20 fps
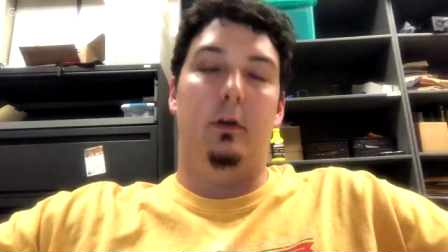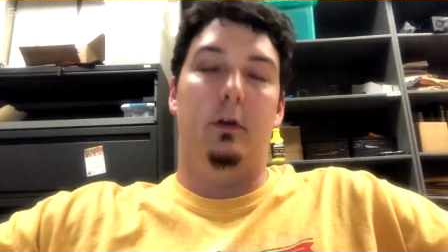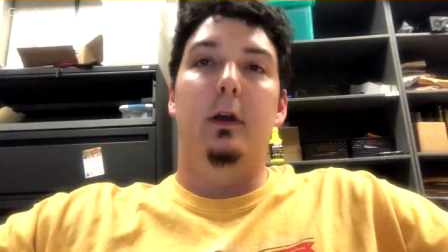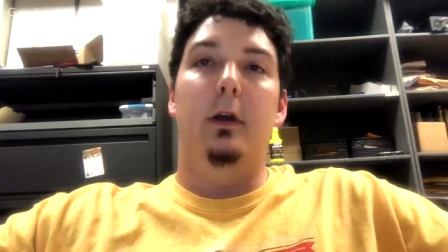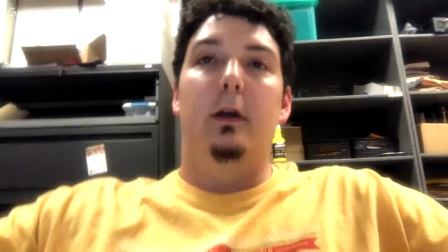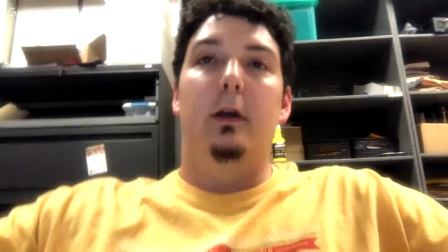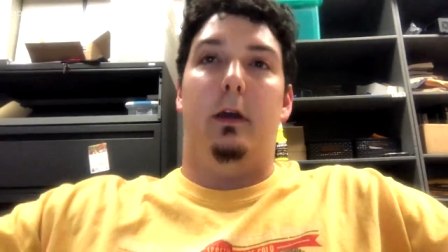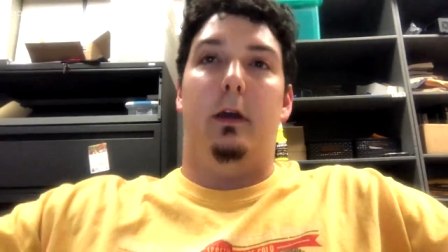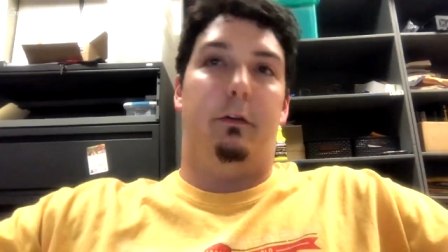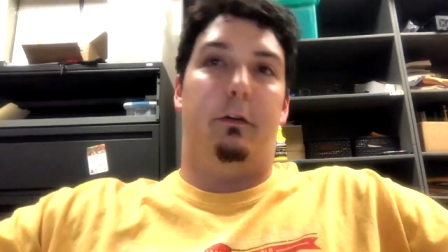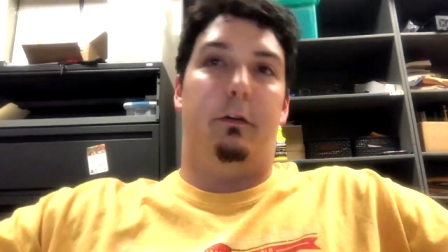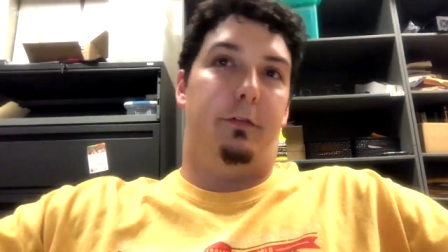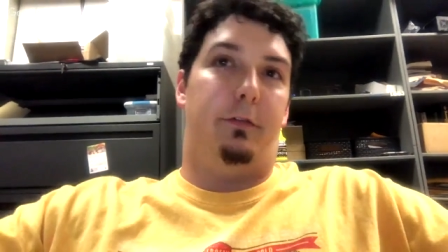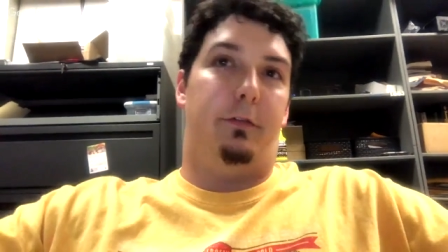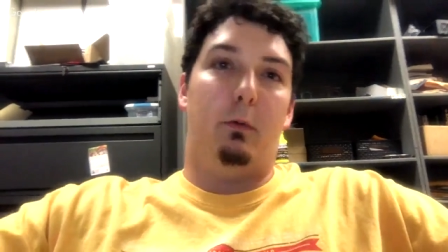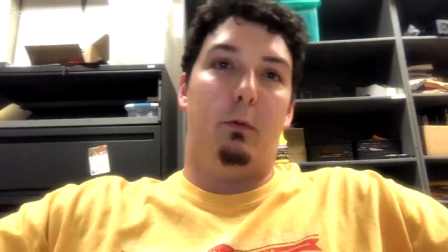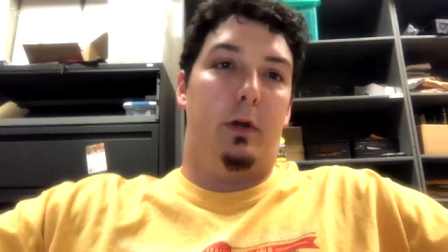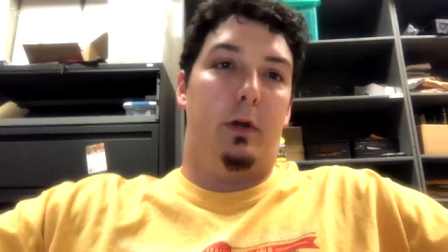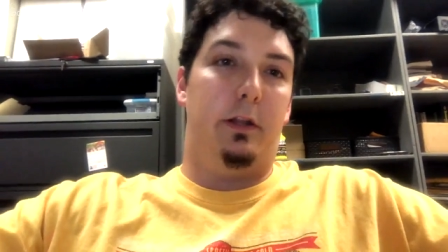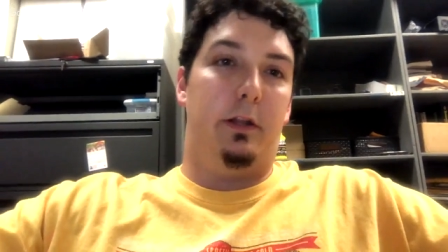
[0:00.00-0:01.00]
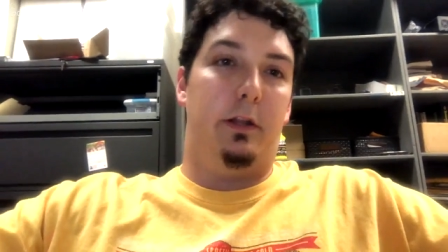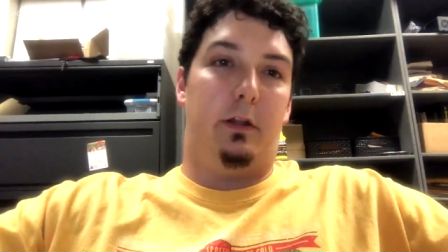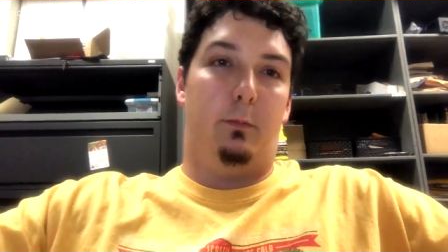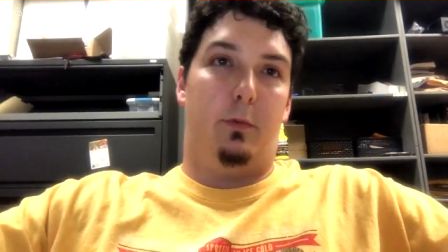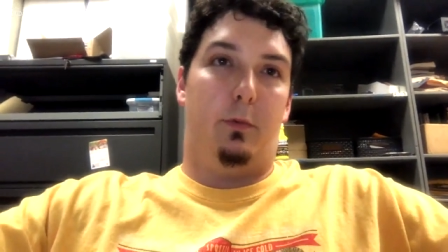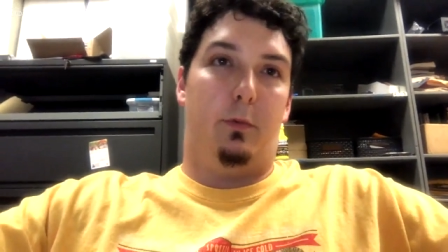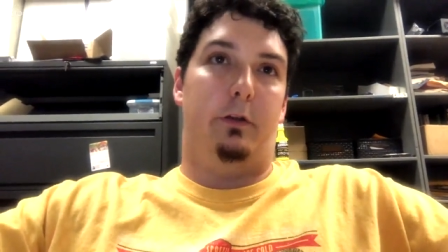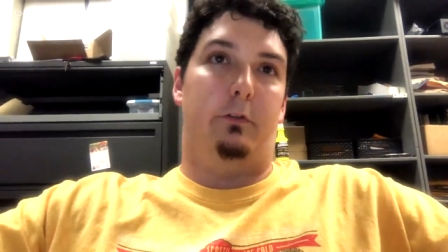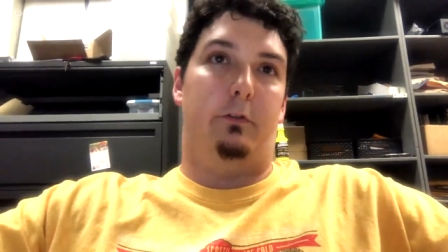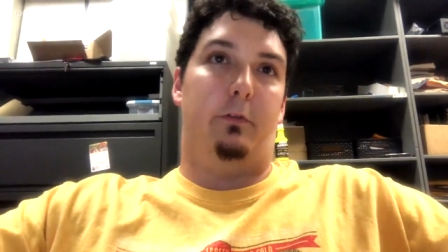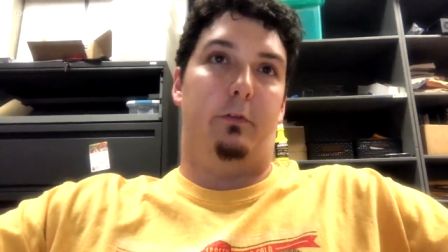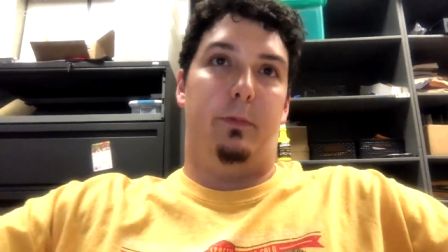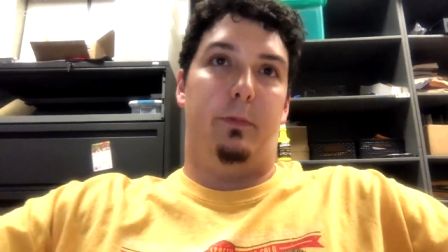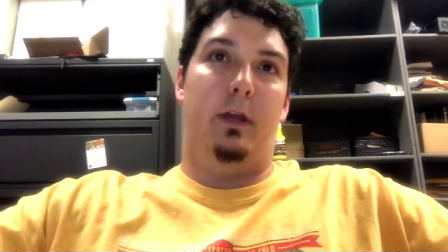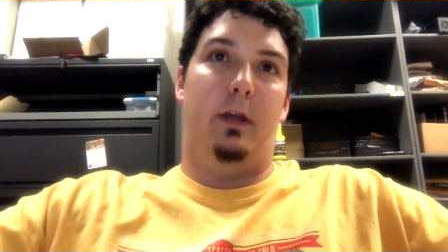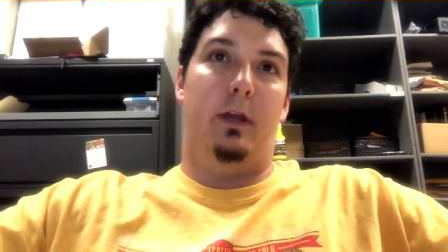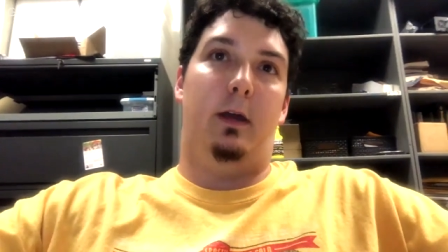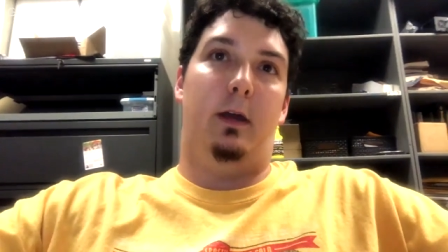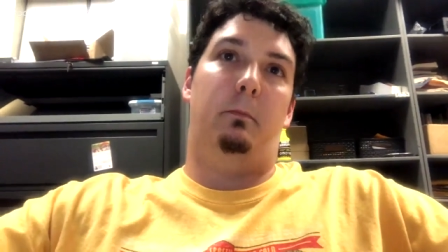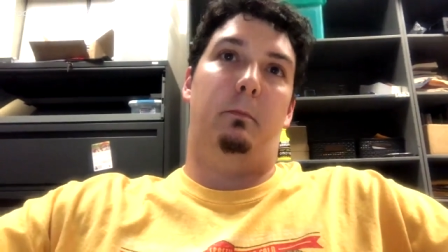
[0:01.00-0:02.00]
If they were to get their brands from
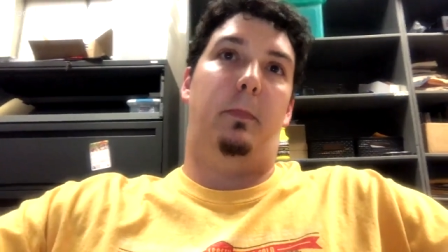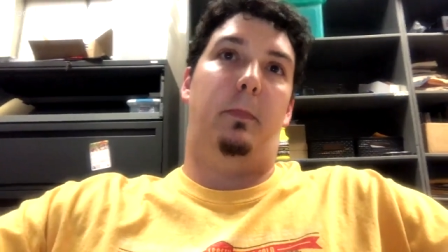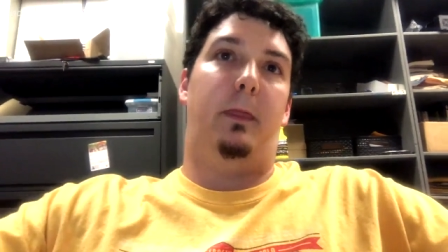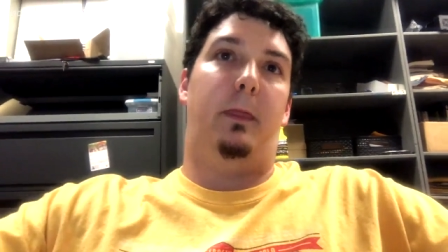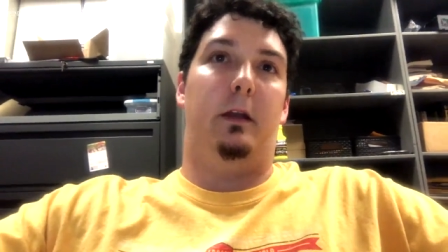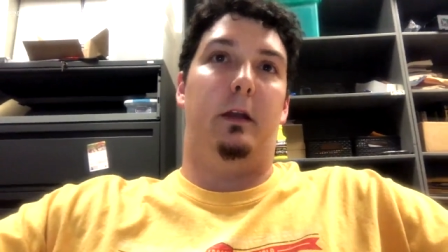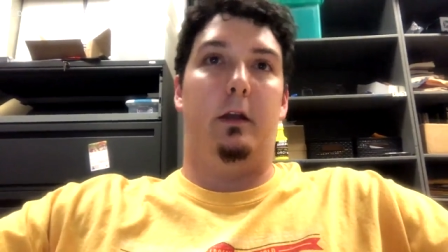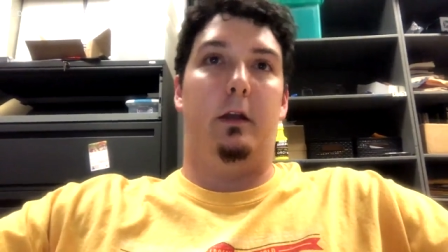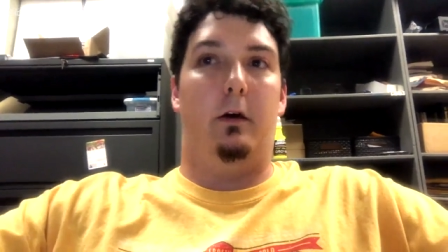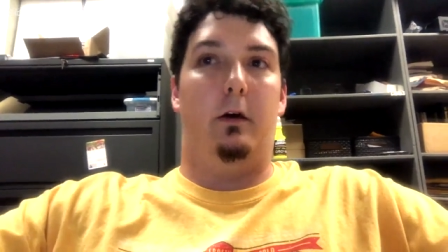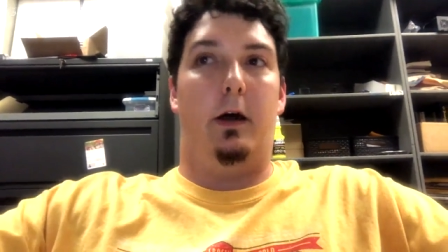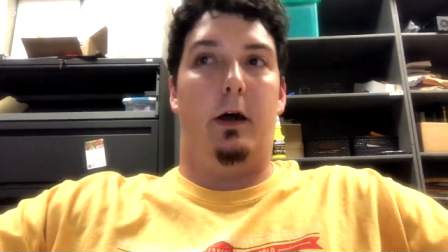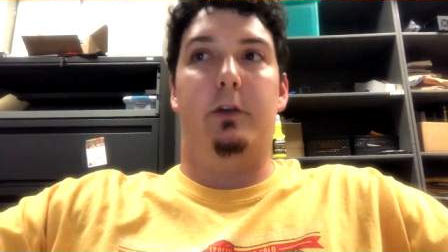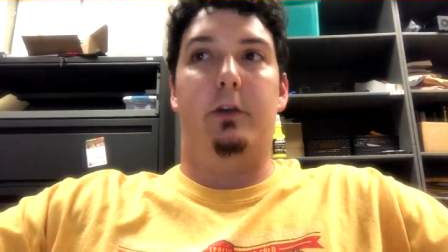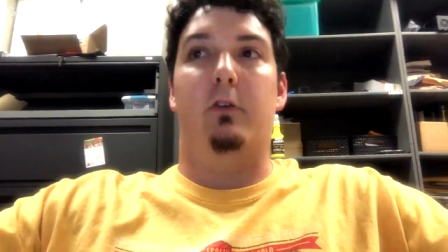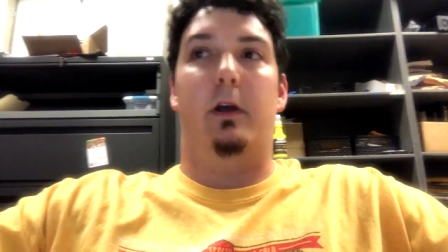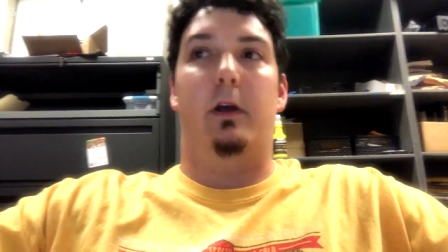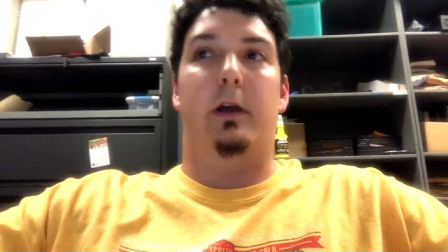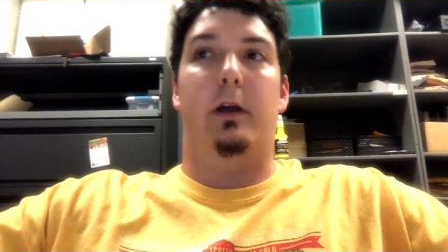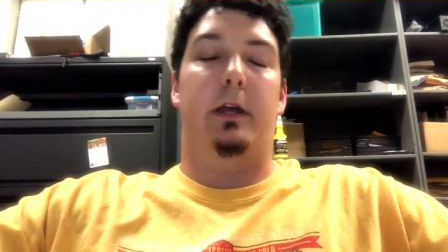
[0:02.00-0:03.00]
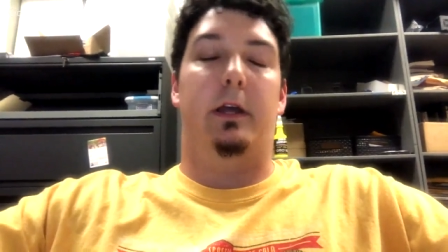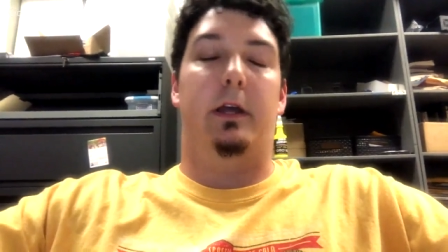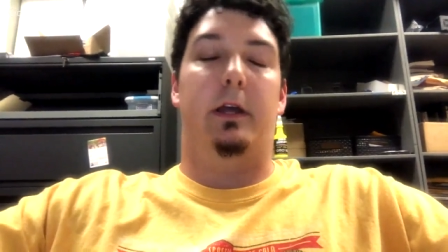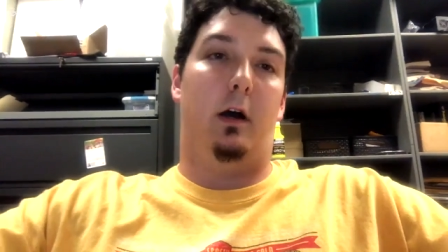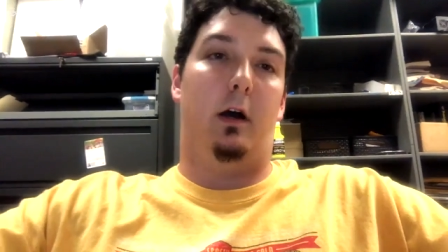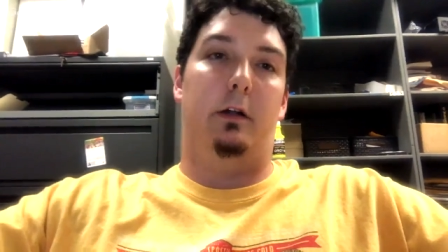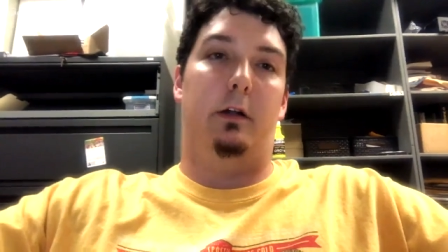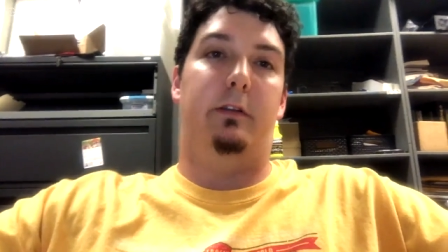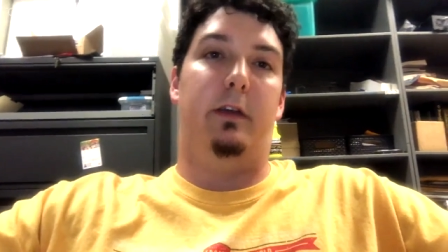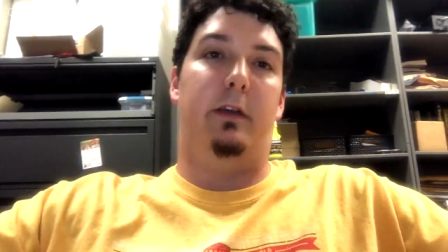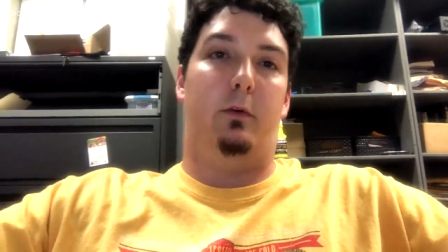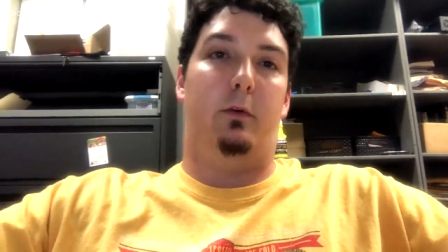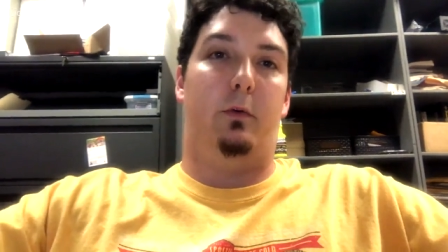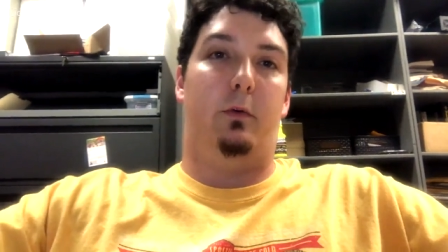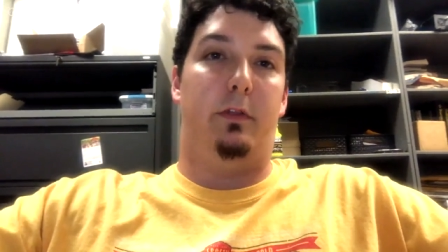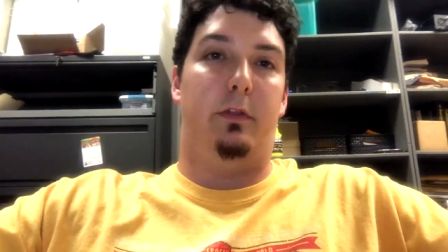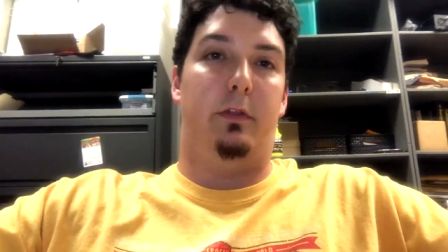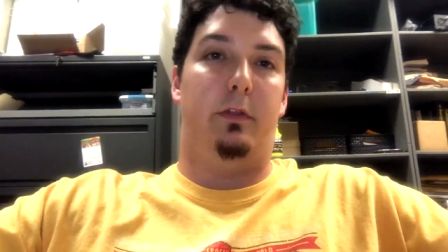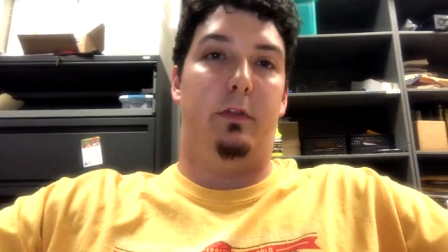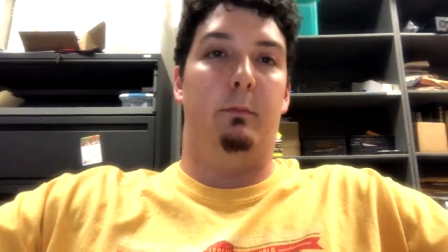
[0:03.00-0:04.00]
them, then, I try and get in contact with
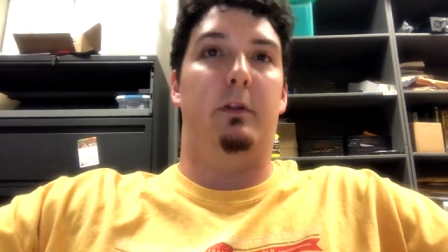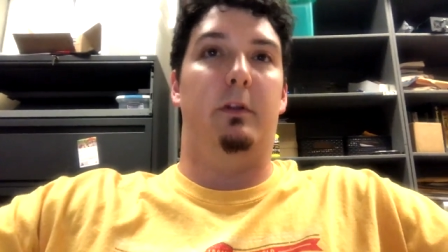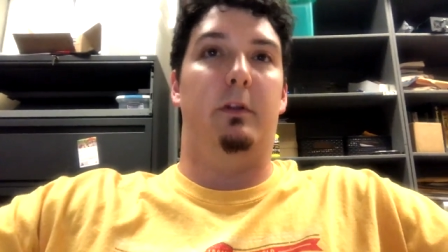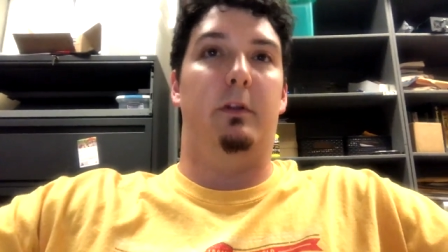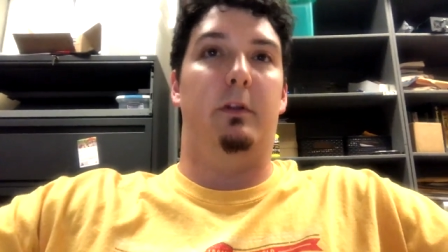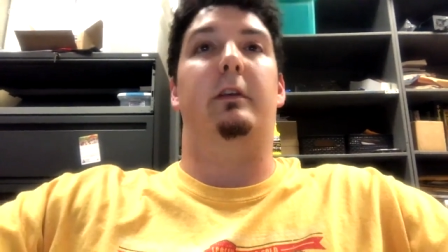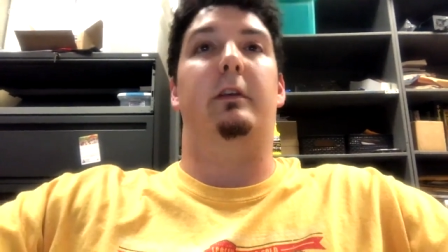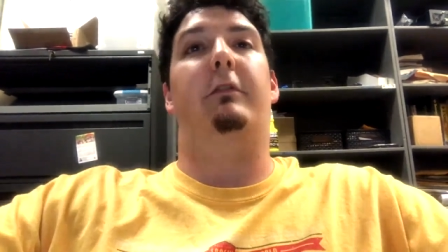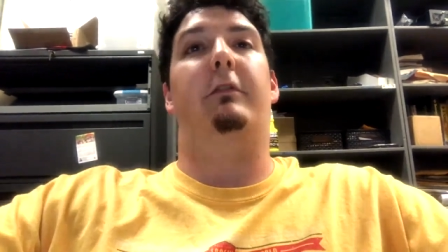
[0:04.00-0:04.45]
them and see if,